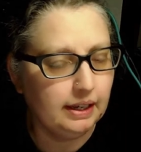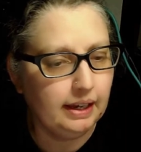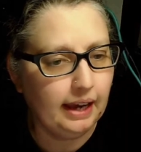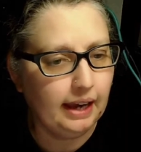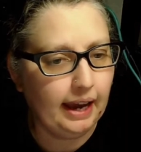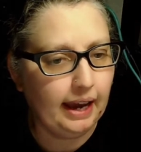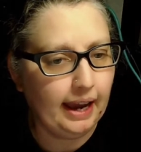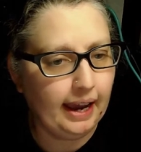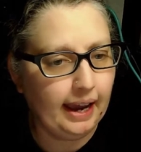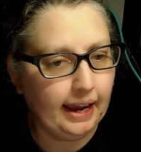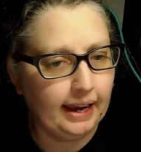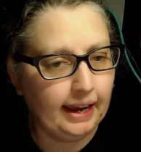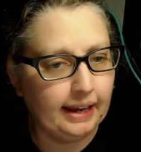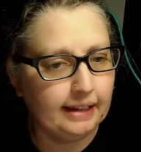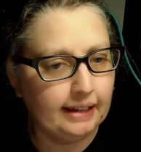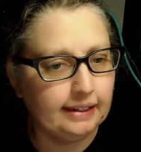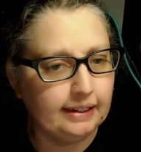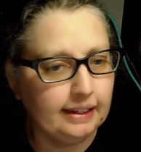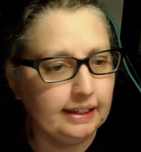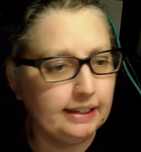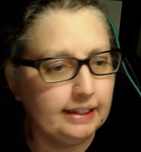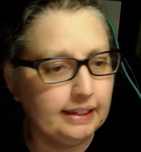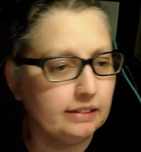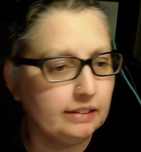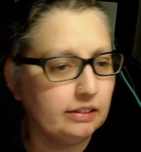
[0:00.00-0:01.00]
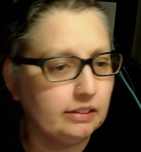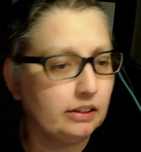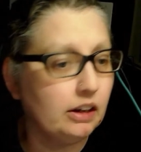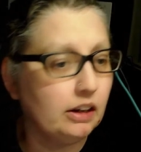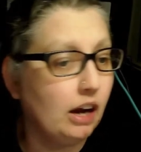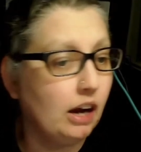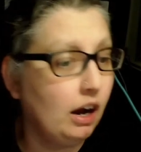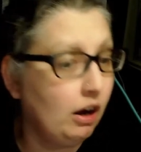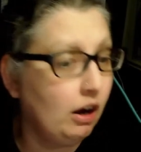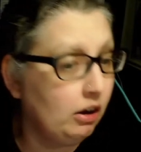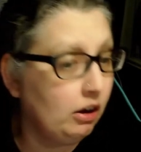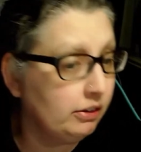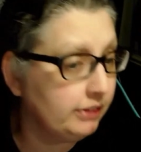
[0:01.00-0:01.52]
And he gets a
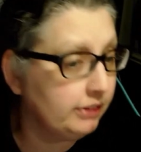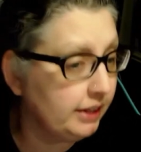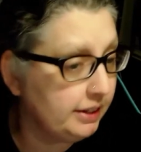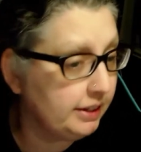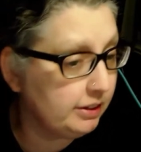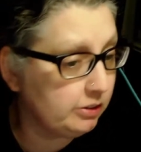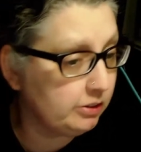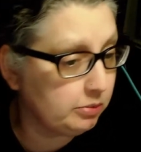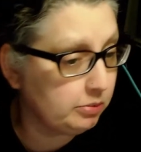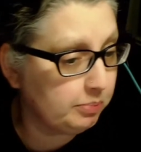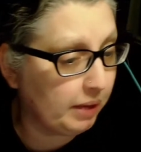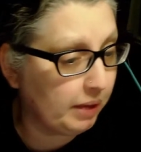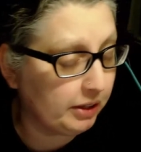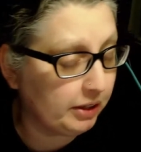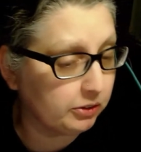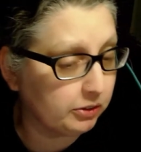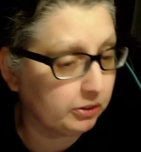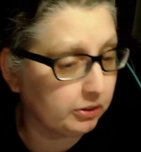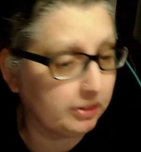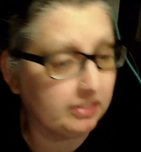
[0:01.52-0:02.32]
call that his mother